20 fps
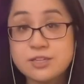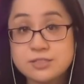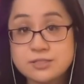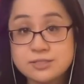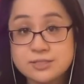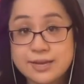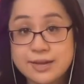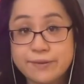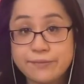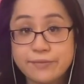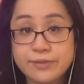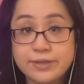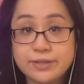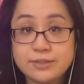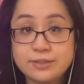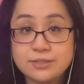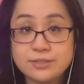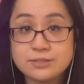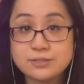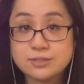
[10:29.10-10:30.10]
down like
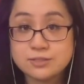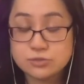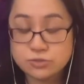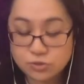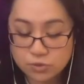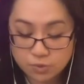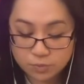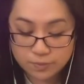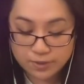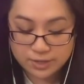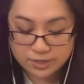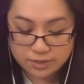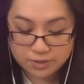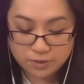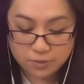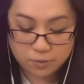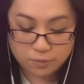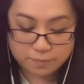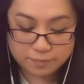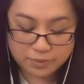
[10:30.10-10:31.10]
this as though I
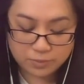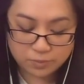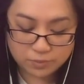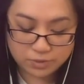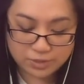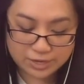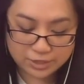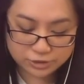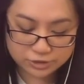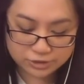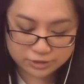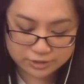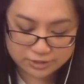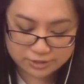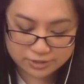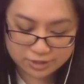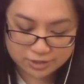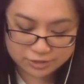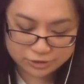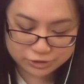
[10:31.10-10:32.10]
know, but we're actually
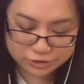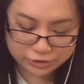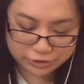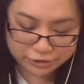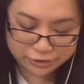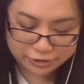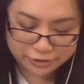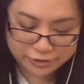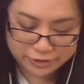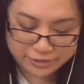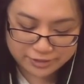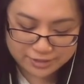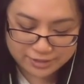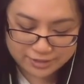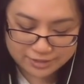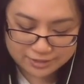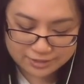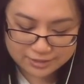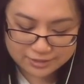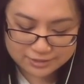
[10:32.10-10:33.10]
not sure.
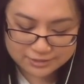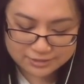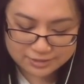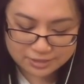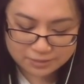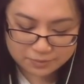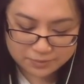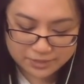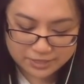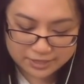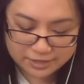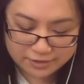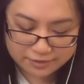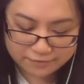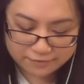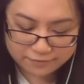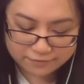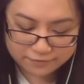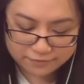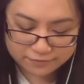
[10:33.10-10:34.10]
Let's say we have
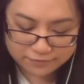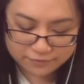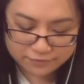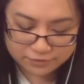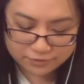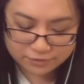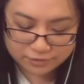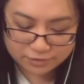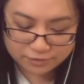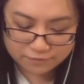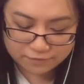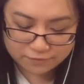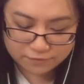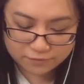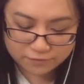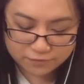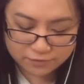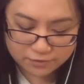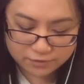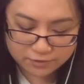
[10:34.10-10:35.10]
34
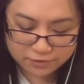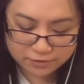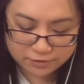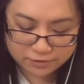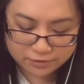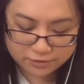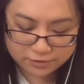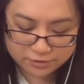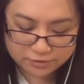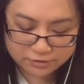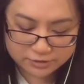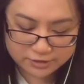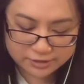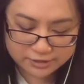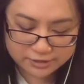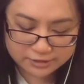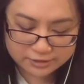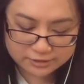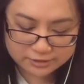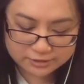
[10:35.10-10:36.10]

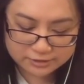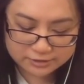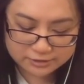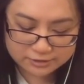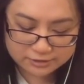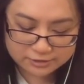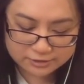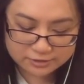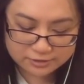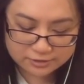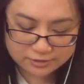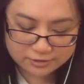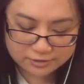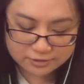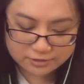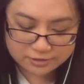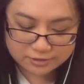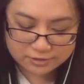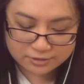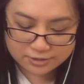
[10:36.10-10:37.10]
degrees,
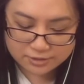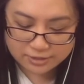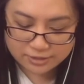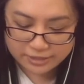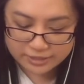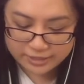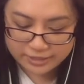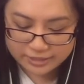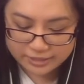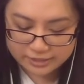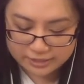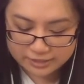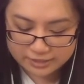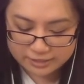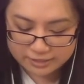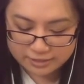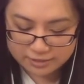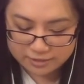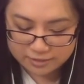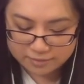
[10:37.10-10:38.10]
A,
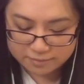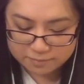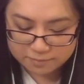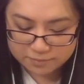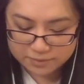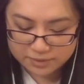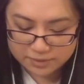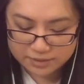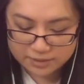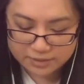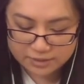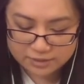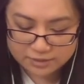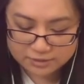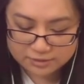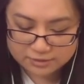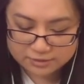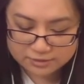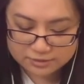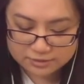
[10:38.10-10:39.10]
B,
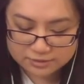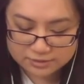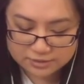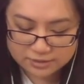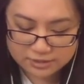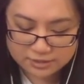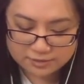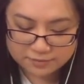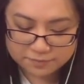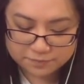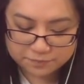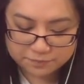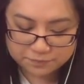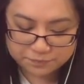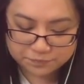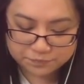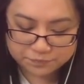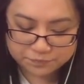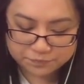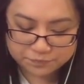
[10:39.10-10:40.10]
C,
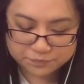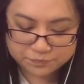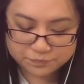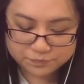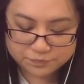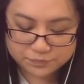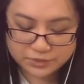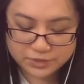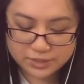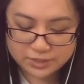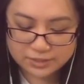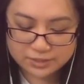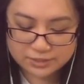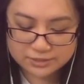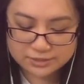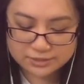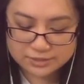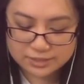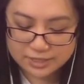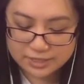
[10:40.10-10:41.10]
and
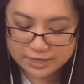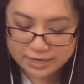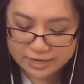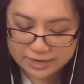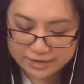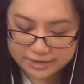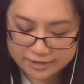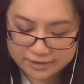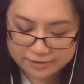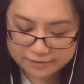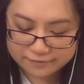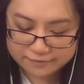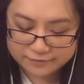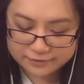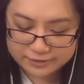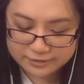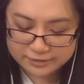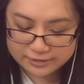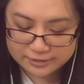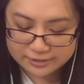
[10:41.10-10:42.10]
let's say I have
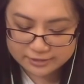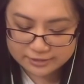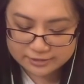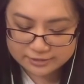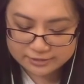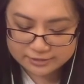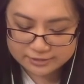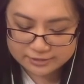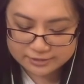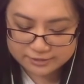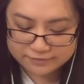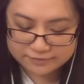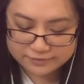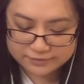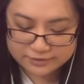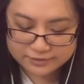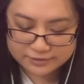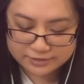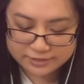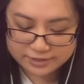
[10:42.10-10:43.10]
7
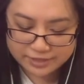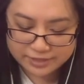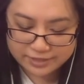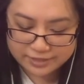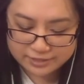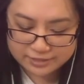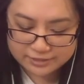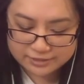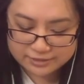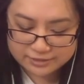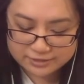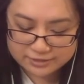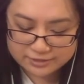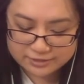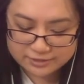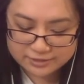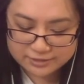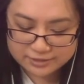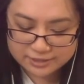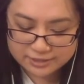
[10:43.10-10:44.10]
and
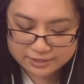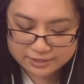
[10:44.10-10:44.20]
10.